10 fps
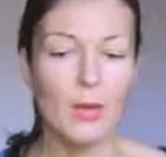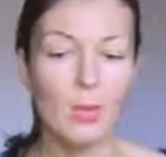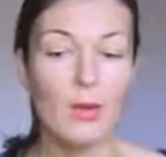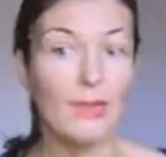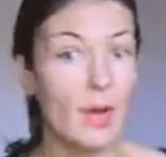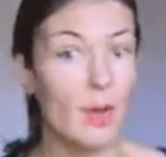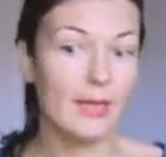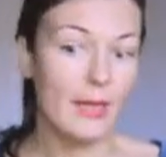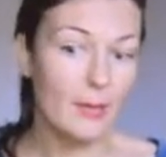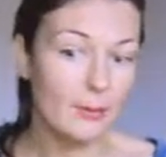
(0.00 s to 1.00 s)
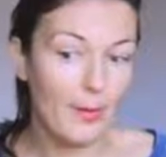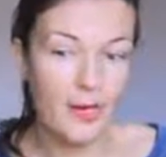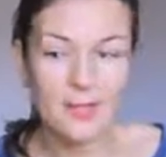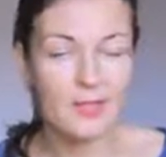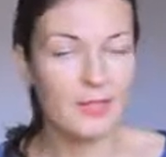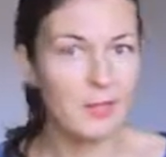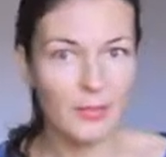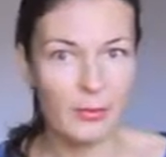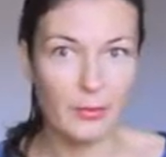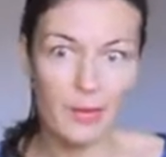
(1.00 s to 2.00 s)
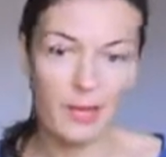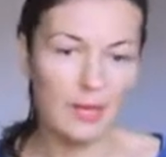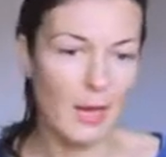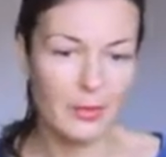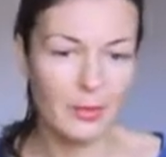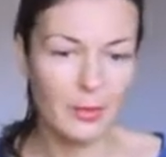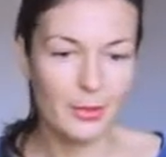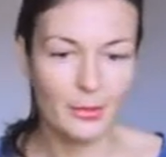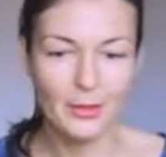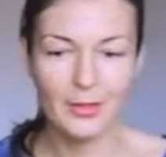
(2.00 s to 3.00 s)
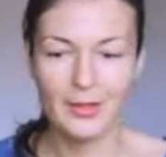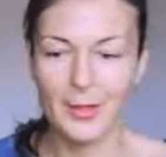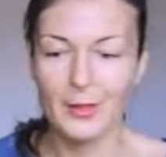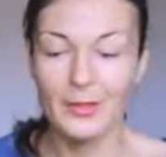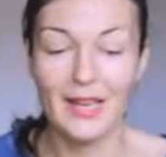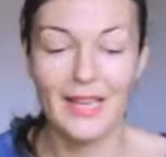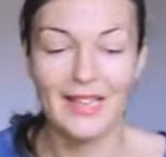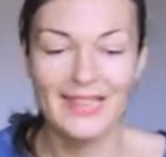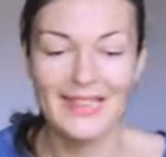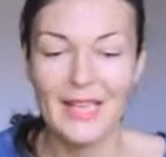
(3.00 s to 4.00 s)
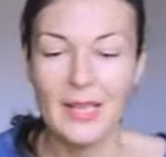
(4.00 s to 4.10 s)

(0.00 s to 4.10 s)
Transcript: with or without buying the software, really up to you, you know, like